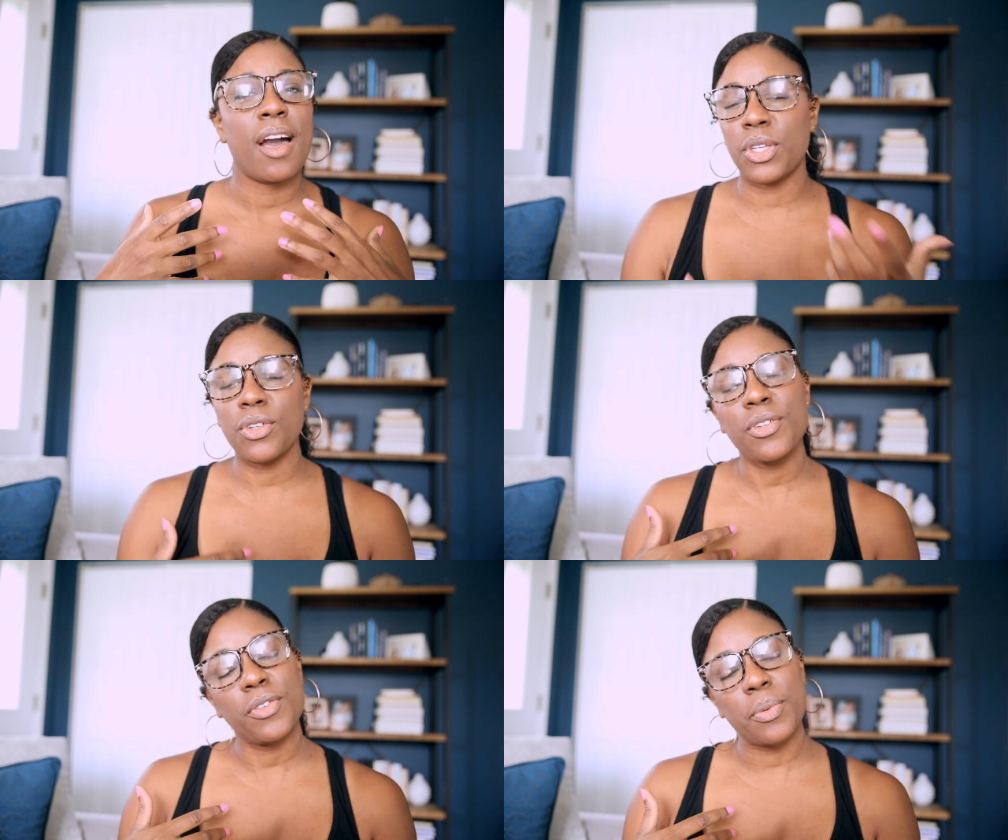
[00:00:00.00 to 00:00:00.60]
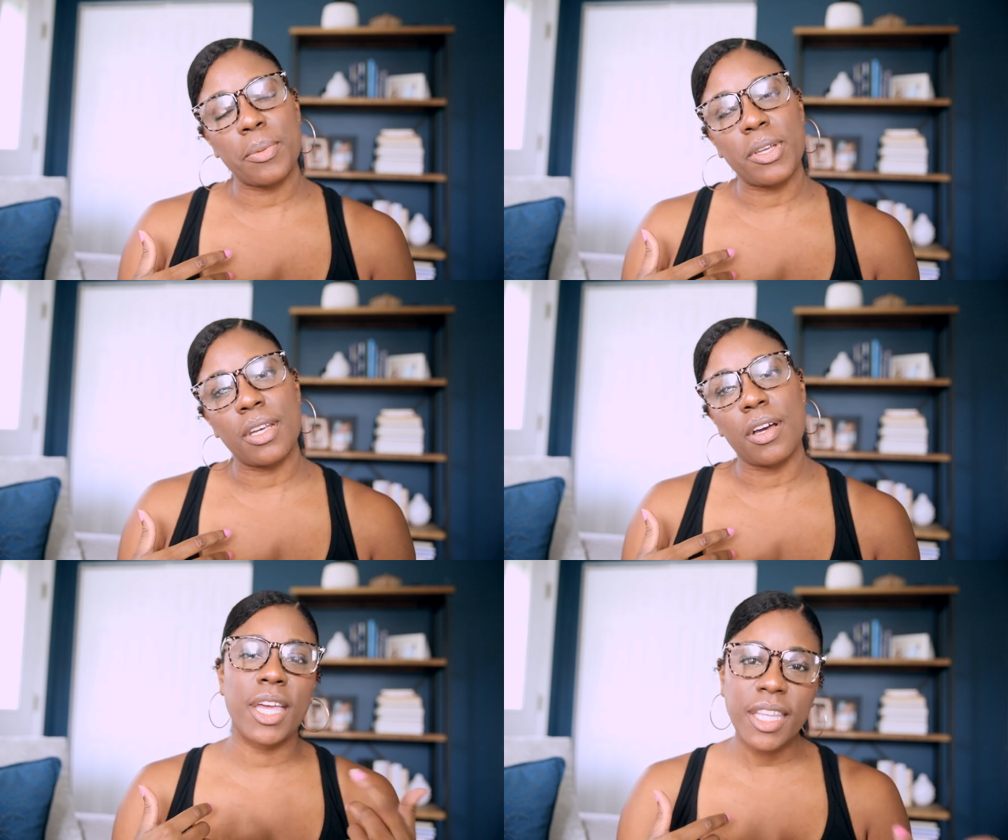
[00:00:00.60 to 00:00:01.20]
beautiful
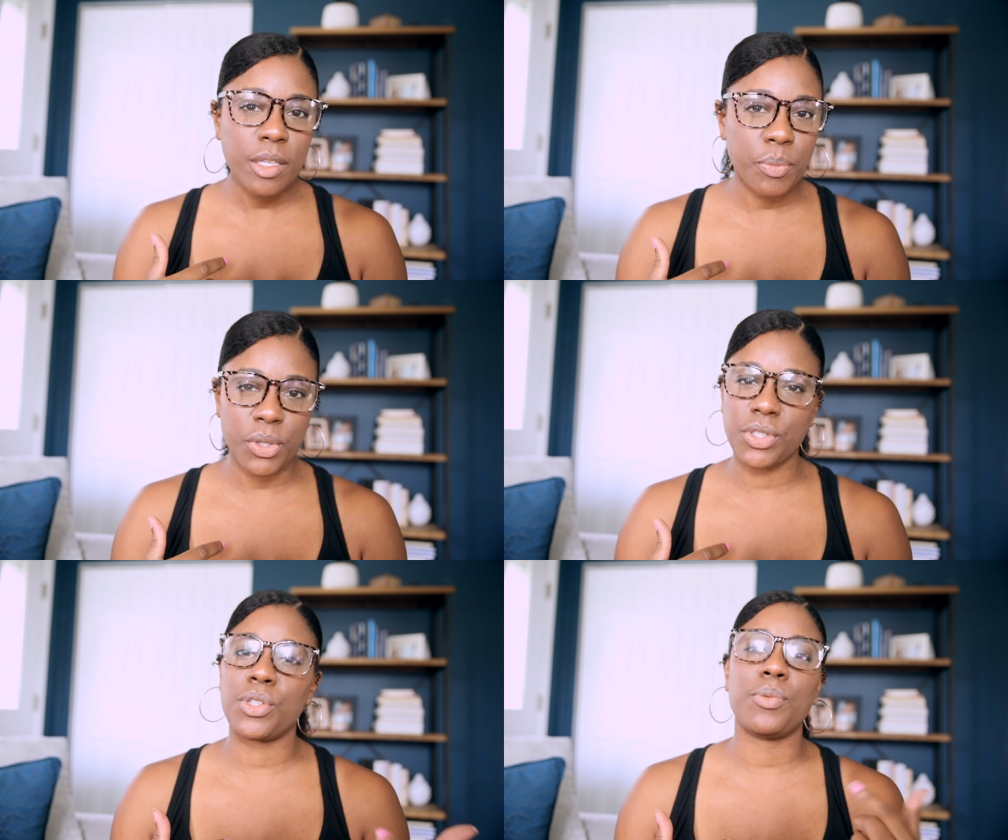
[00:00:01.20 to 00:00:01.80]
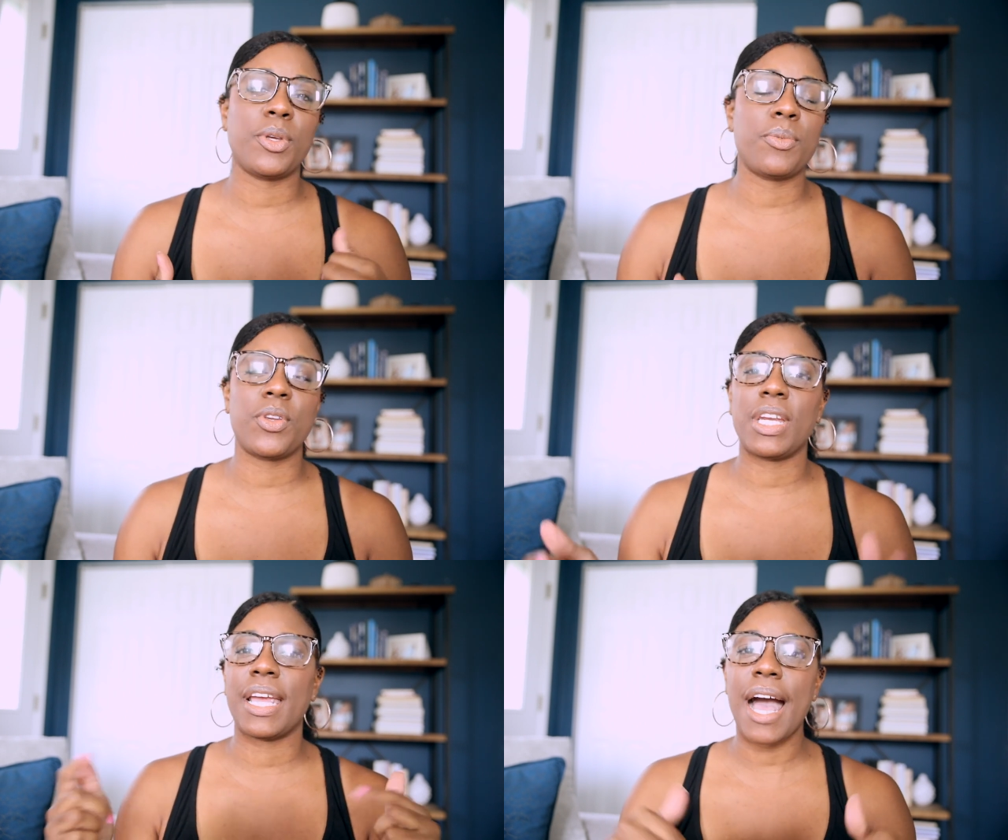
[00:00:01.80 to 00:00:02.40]
women in the booktube
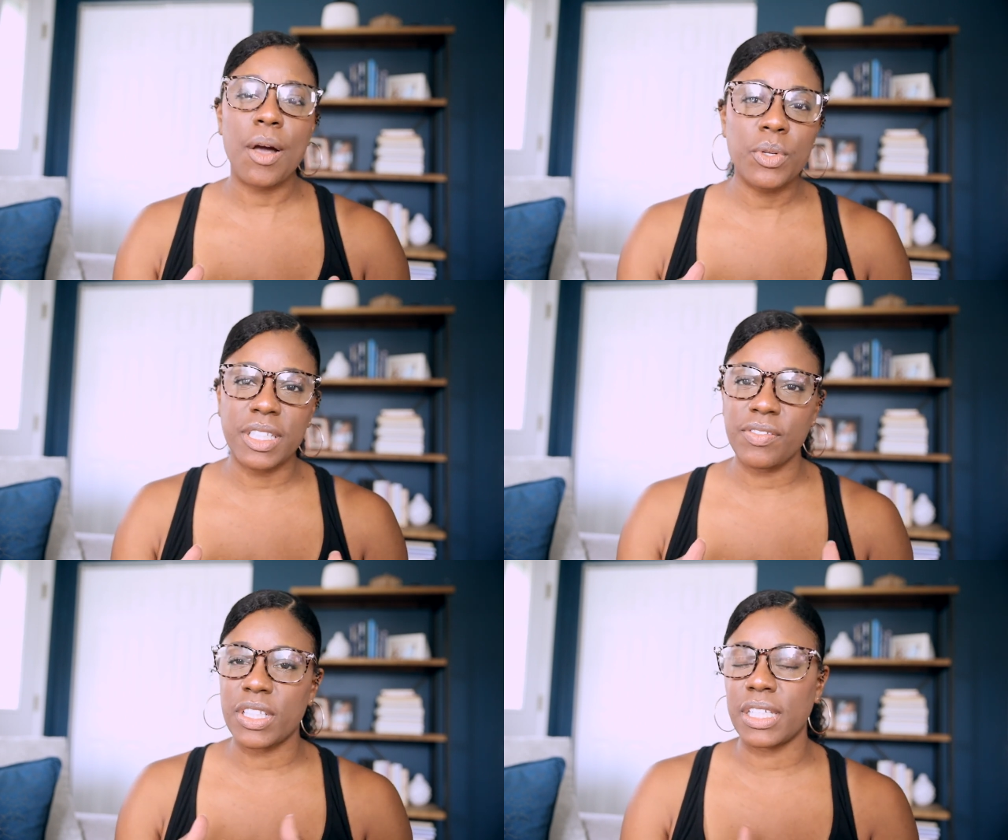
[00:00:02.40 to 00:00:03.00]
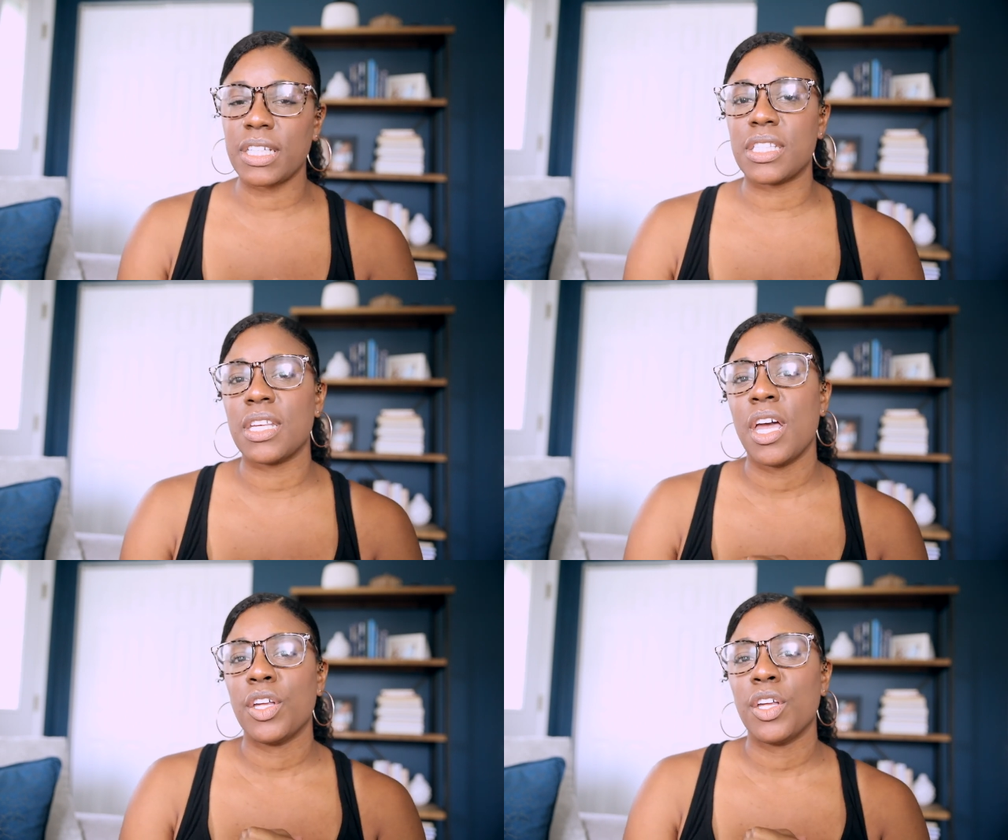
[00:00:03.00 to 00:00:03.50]
community. I will leave the links